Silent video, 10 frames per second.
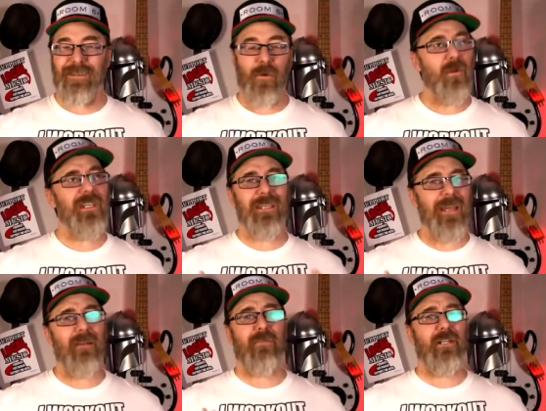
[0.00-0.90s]
If only
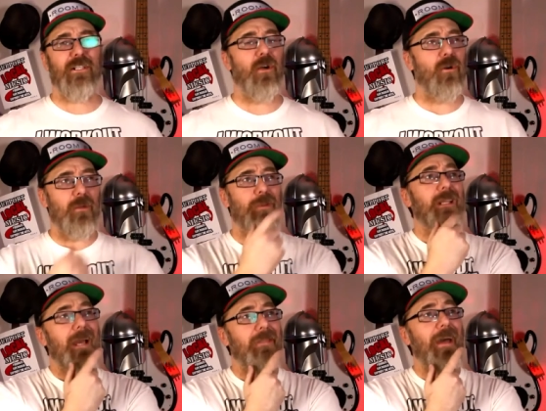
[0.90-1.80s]
every show could be
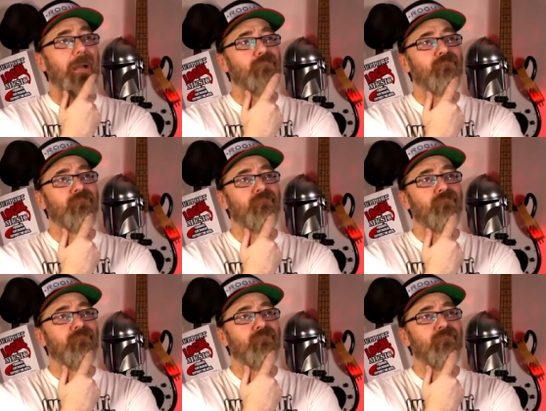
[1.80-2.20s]
like that.